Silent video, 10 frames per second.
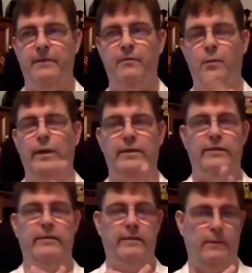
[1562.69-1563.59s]
with
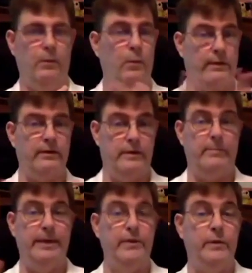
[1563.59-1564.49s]
the
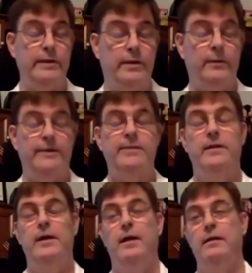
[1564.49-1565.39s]
menu at Tony's.
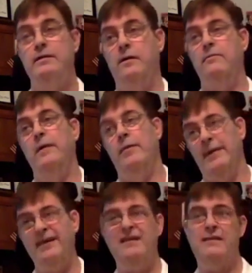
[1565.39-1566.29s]
So,
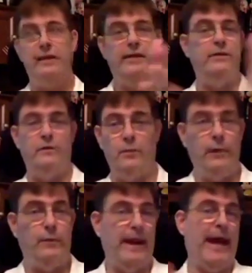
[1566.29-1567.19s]
but let's say you
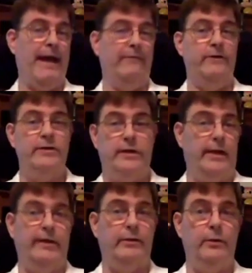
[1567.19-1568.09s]
went average
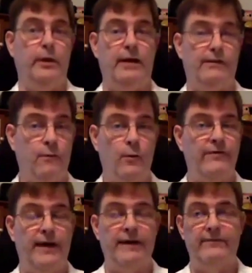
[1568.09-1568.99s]
and you got a
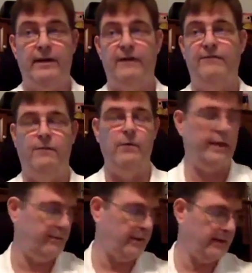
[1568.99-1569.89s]

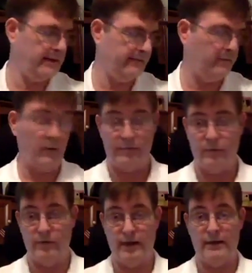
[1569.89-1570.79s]

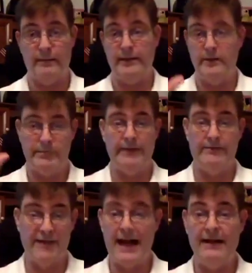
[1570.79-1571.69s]
$44 meal. You're paying
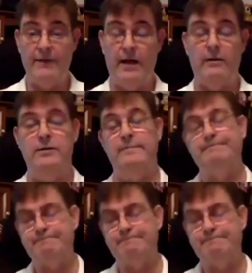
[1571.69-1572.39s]
$5